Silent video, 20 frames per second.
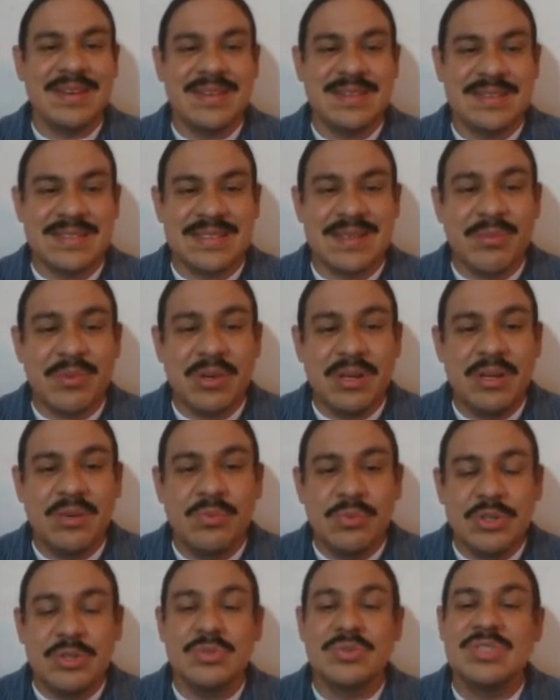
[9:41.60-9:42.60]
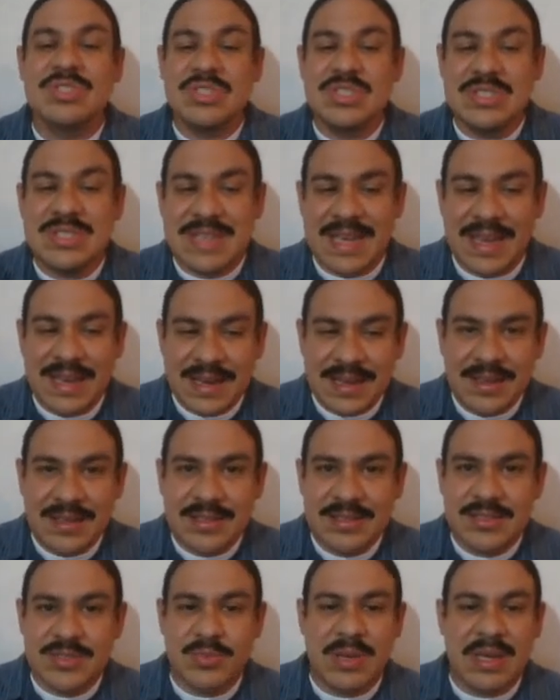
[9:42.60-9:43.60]
In summary, we use data
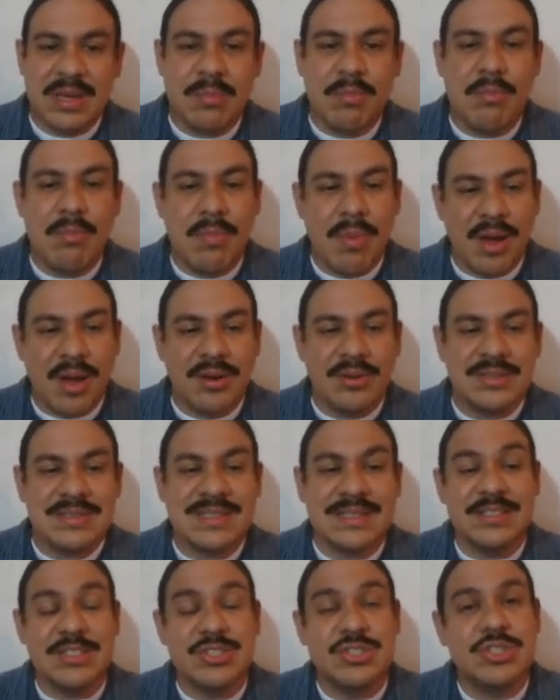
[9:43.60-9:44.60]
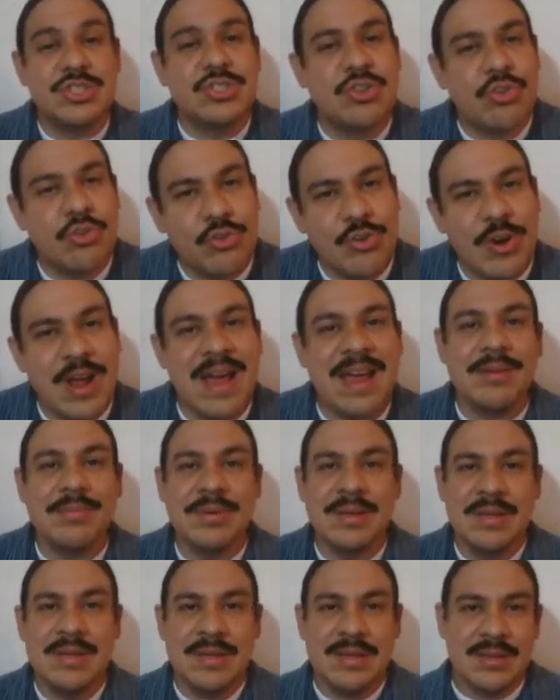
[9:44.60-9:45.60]
to make models and
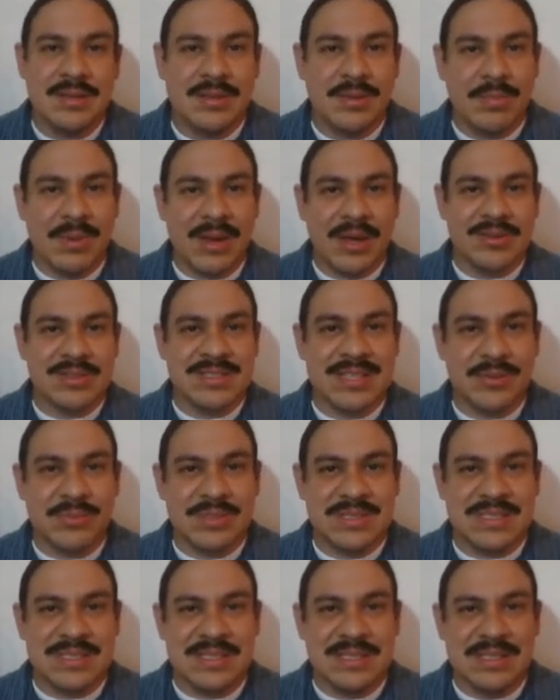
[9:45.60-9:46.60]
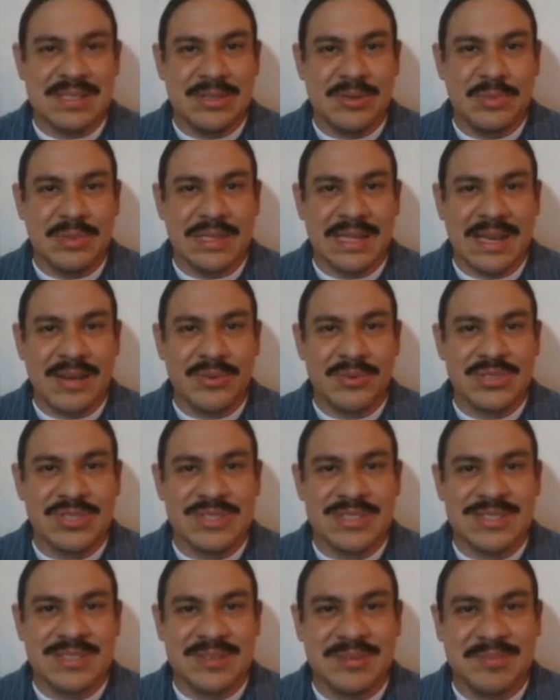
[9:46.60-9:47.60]
describe the patterns that we see in human
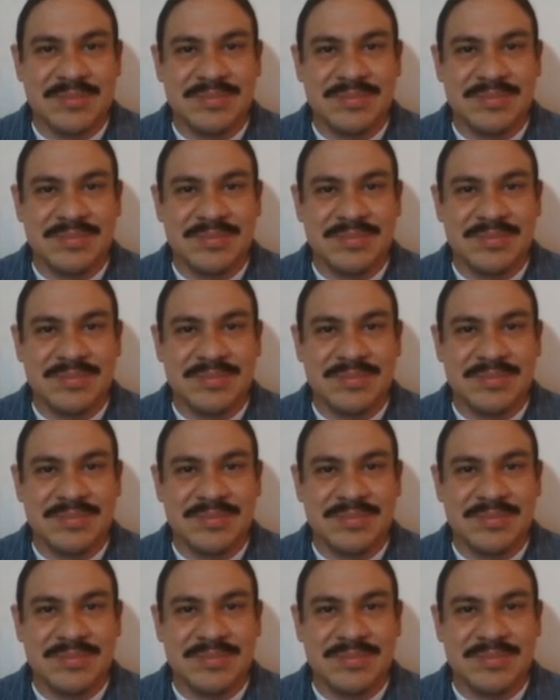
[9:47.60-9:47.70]
languages.